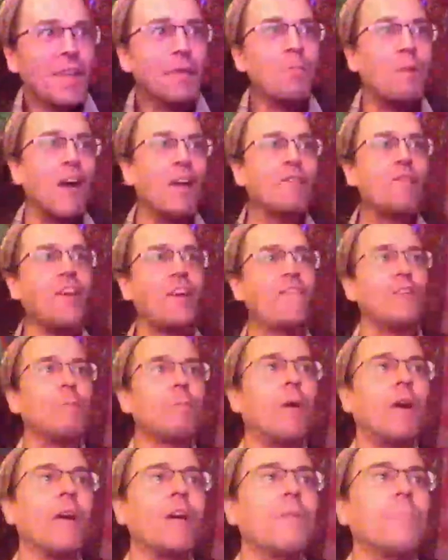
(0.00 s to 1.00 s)
My
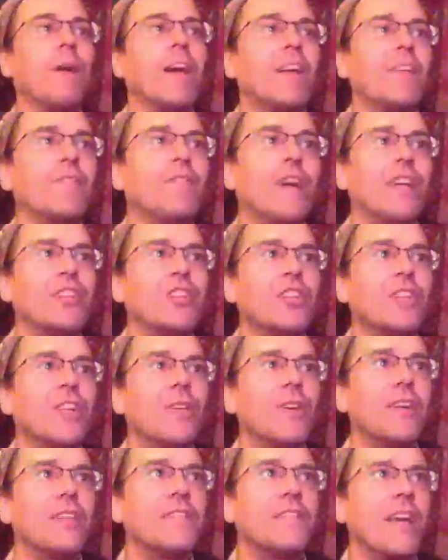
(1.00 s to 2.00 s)
favorite part about Invasion
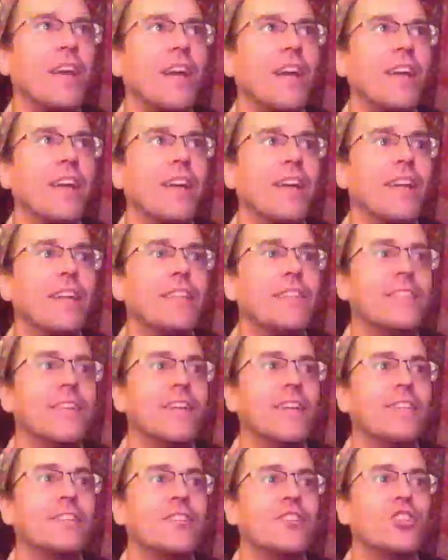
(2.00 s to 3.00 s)
USA is
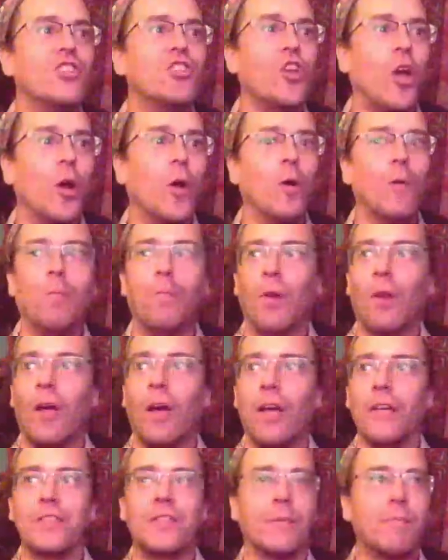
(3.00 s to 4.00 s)
it's so
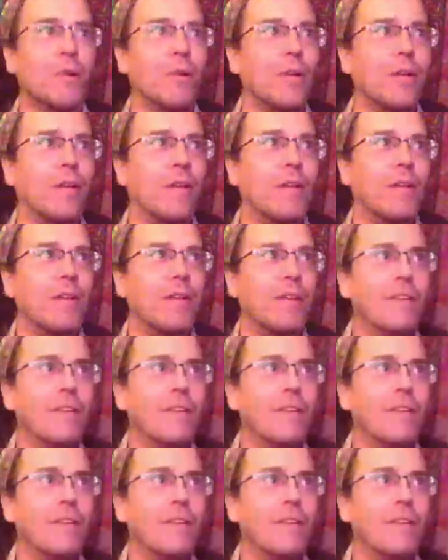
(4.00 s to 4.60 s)
plausible.